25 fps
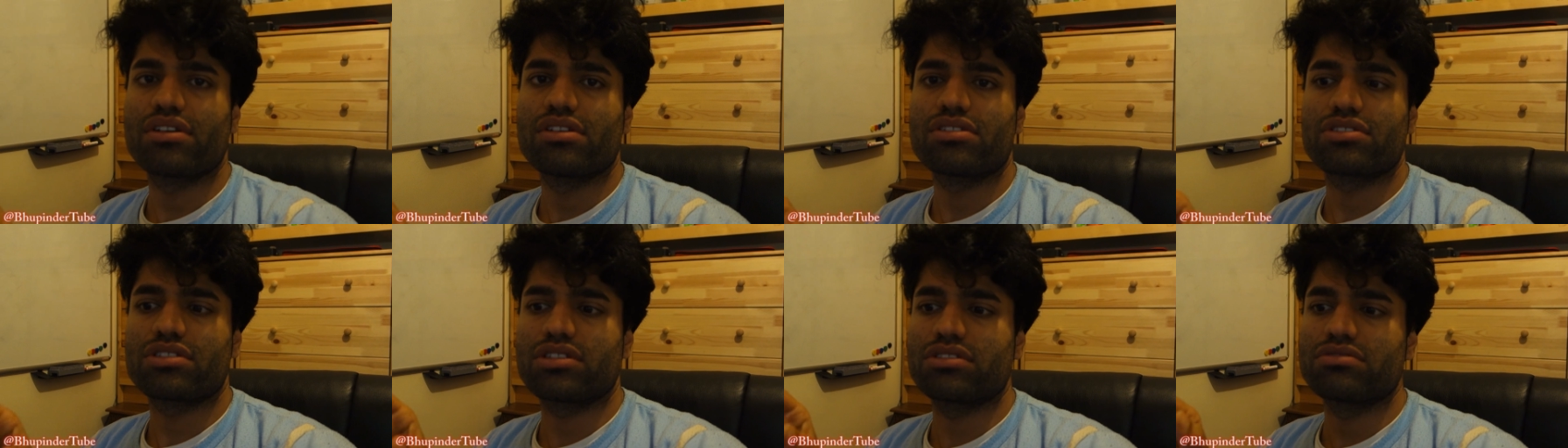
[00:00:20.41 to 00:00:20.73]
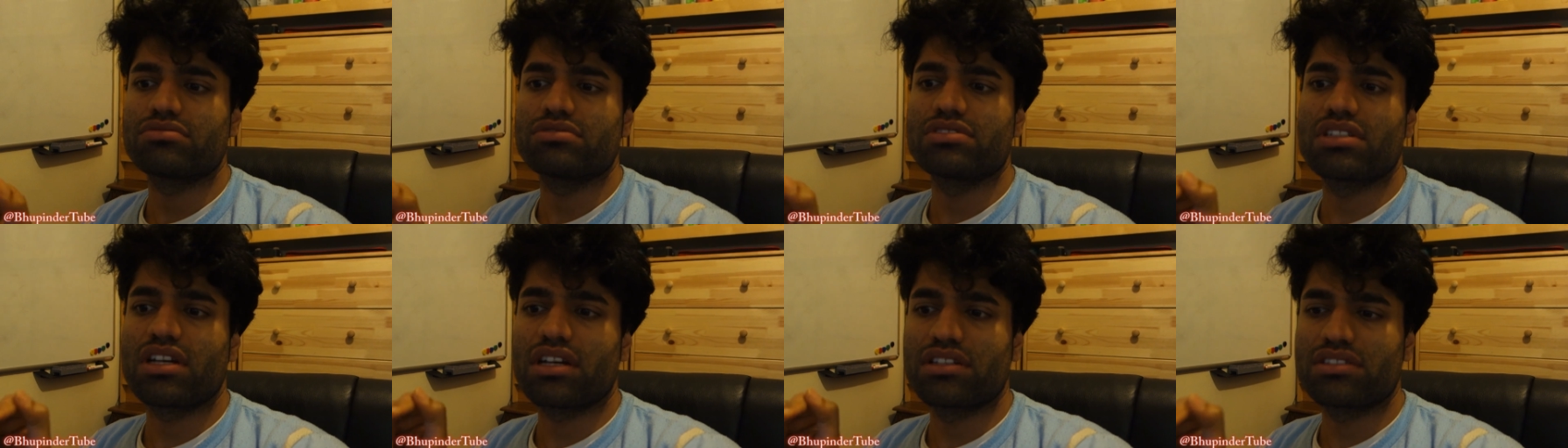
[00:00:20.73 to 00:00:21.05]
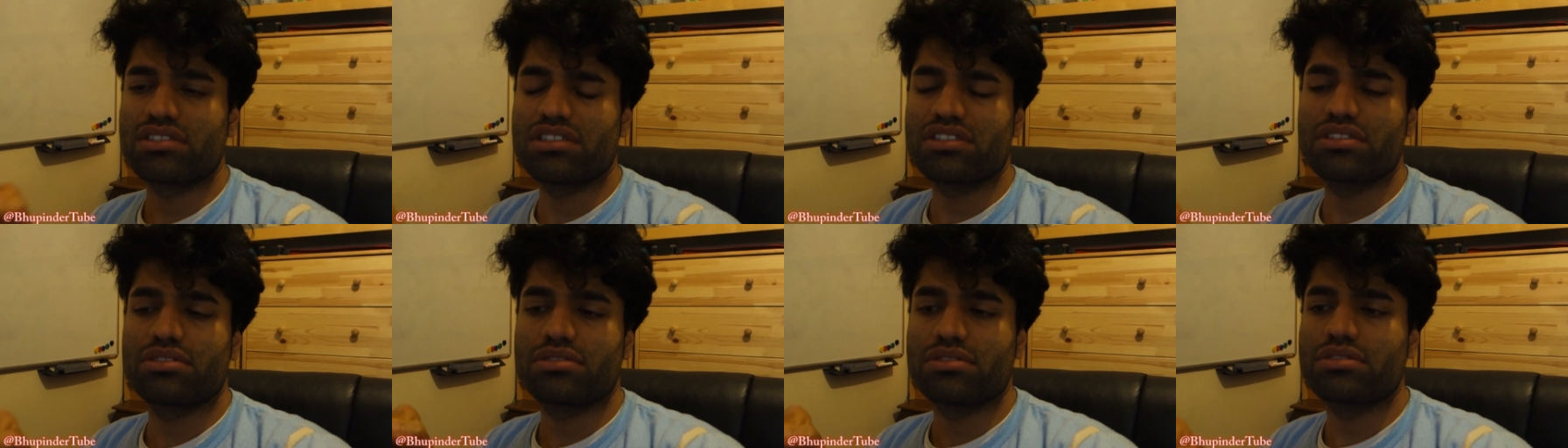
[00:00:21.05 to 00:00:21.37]
So you will not
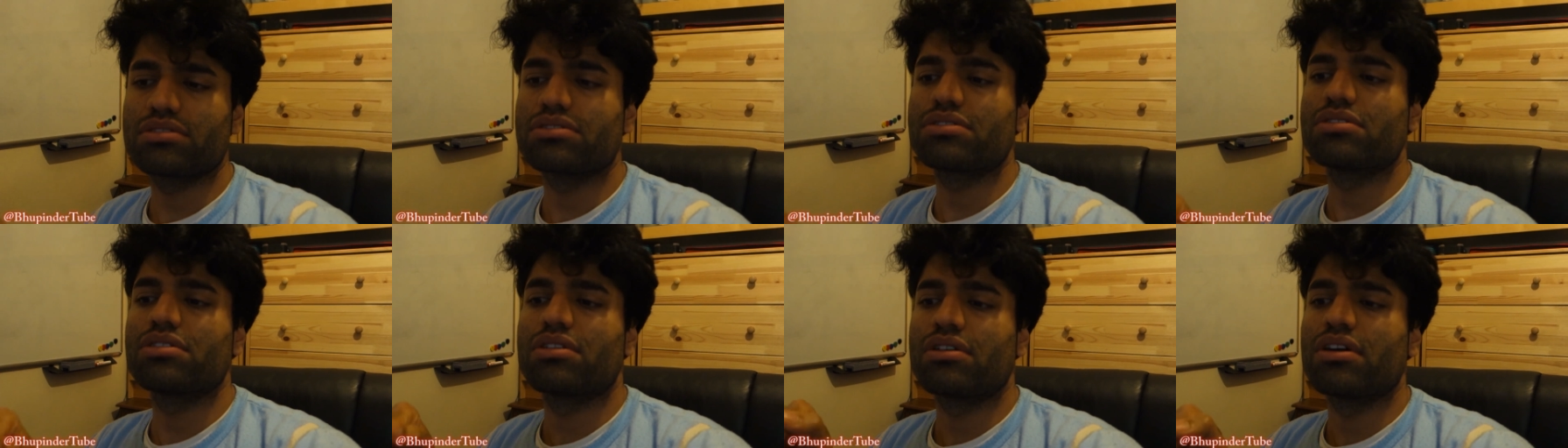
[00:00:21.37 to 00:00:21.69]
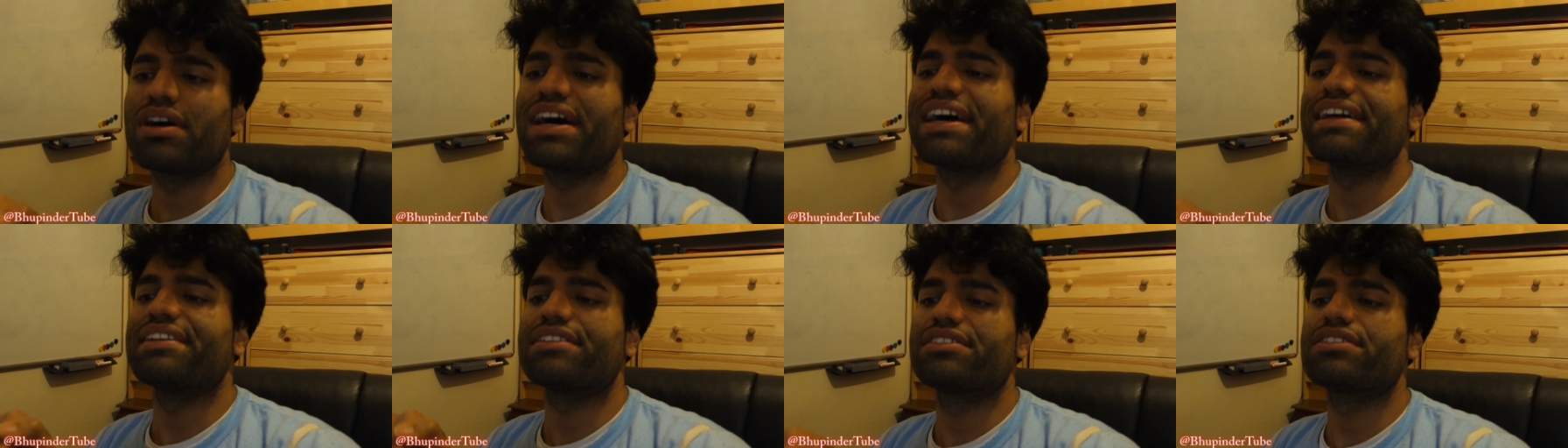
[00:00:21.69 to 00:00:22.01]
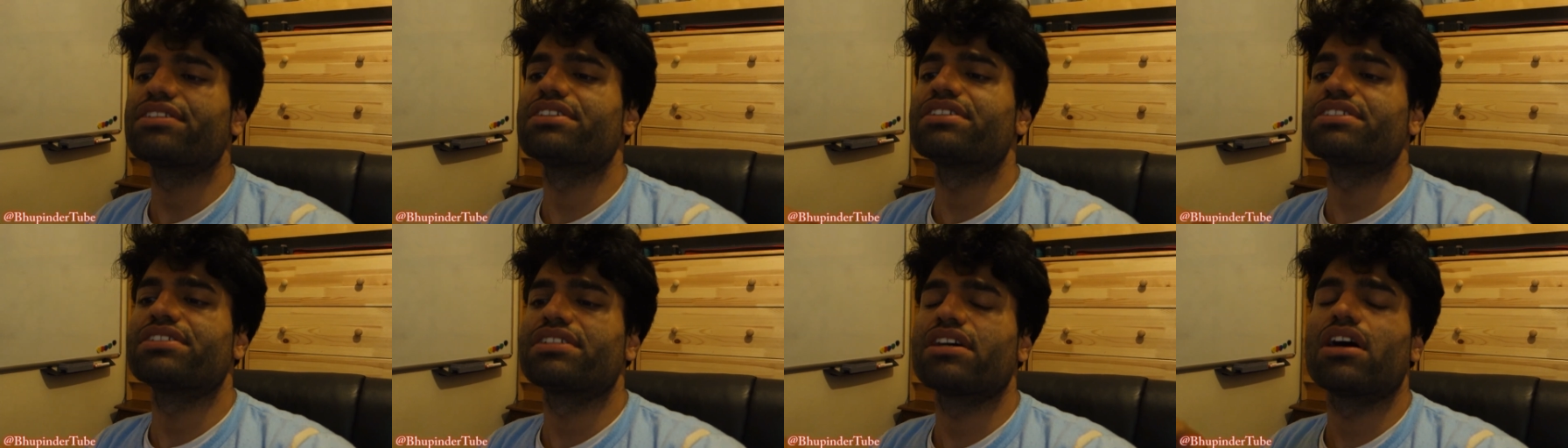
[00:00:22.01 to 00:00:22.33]
need to go and
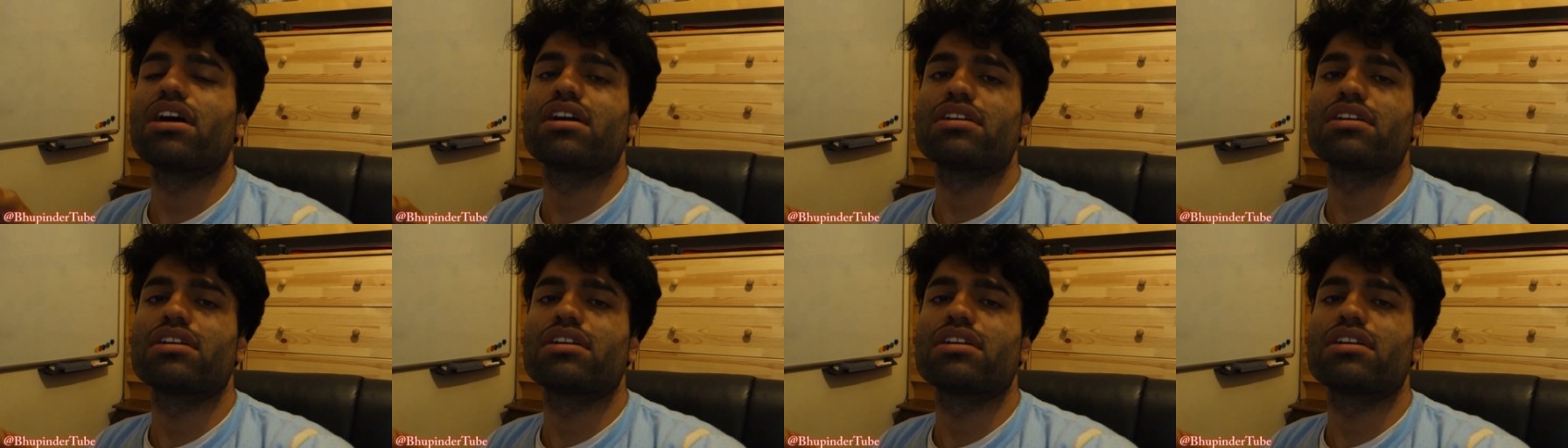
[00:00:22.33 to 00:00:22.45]
turn it